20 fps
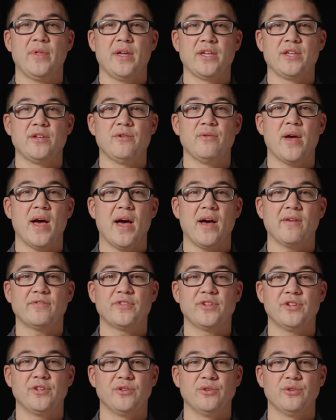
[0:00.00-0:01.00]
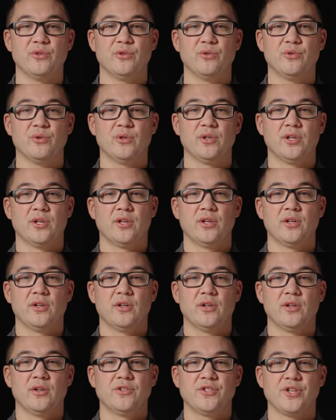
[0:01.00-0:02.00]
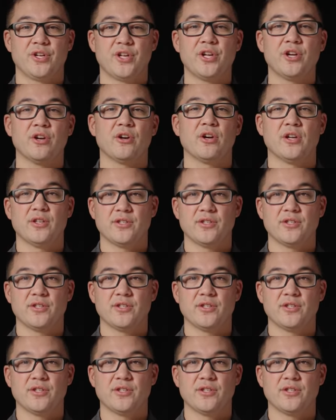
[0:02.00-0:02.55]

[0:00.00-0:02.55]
that you have to secure it